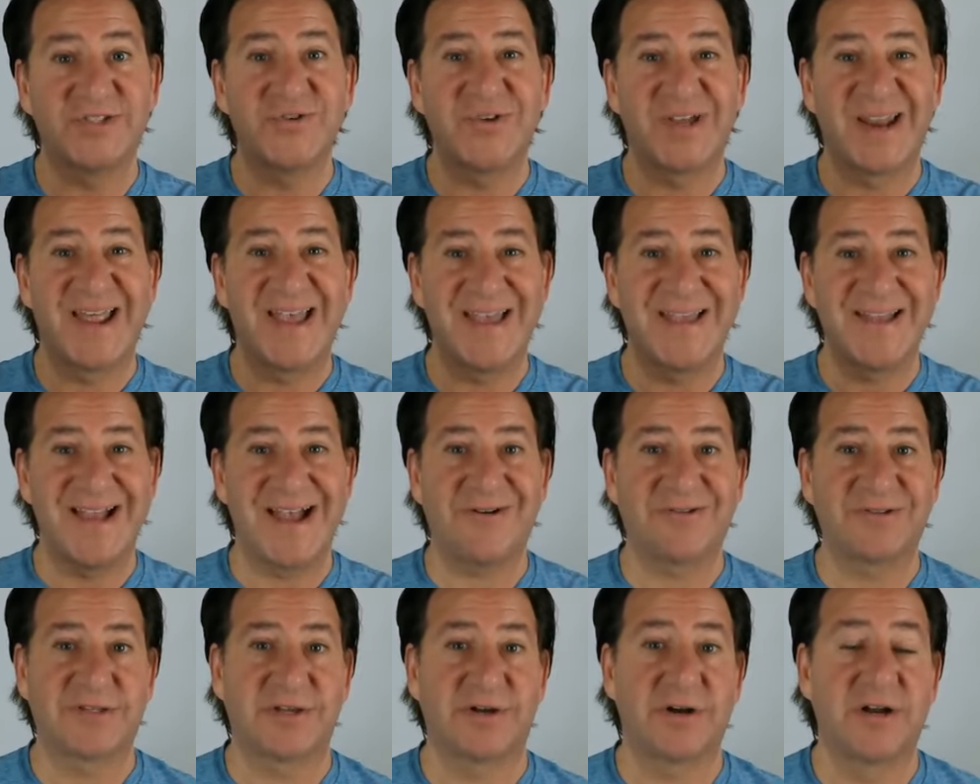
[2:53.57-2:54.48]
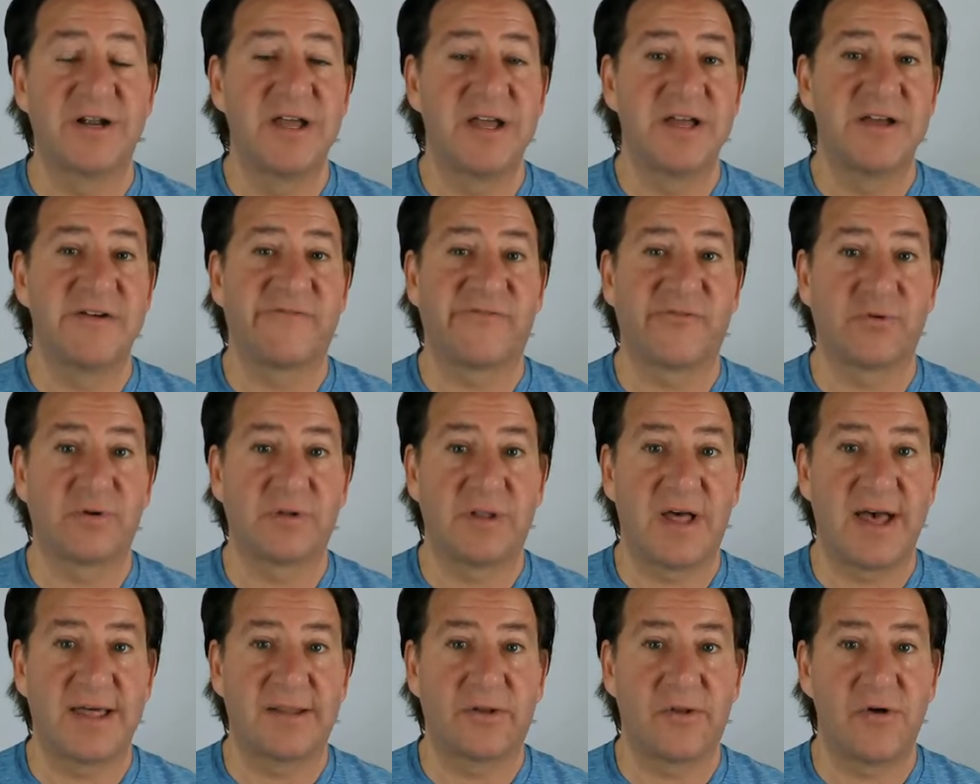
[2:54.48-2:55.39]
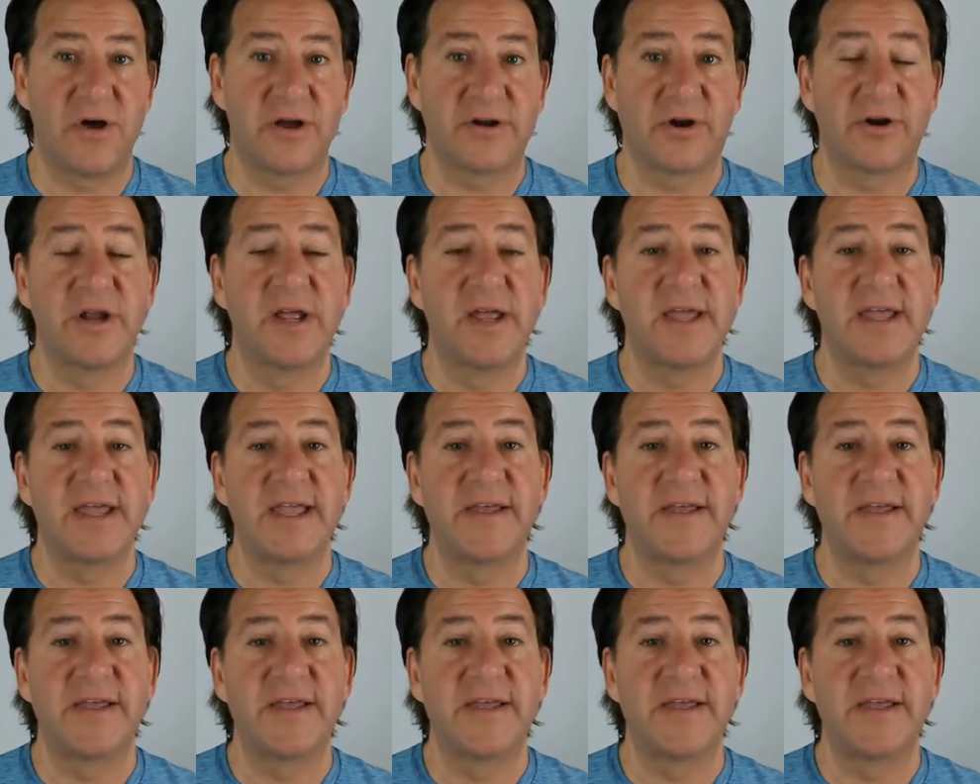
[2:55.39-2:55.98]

you can hang out there for a lot longer.